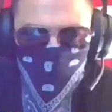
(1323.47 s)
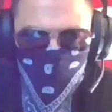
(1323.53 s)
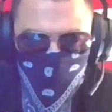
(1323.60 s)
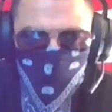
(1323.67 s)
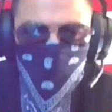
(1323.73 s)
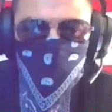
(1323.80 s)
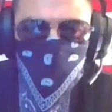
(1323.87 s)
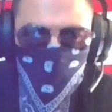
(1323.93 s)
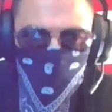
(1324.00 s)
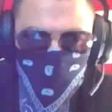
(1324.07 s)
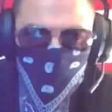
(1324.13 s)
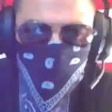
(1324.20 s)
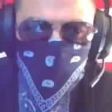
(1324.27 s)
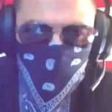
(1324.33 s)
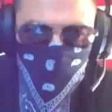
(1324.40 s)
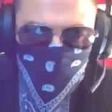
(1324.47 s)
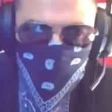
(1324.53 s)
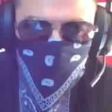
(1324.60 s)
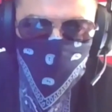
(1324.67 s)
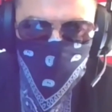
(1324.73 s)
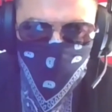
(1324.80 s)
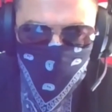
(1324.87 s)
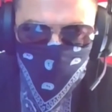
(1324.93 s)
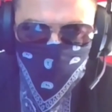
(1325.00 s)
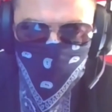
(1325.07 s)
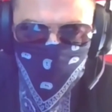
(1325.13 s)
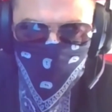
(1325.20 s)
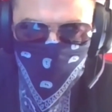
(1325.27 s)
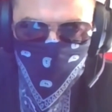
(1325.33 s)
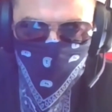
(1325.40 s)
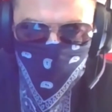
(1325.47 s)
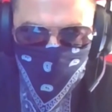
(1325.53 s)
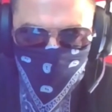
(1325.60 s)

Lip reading: sure. Do your thing. Um,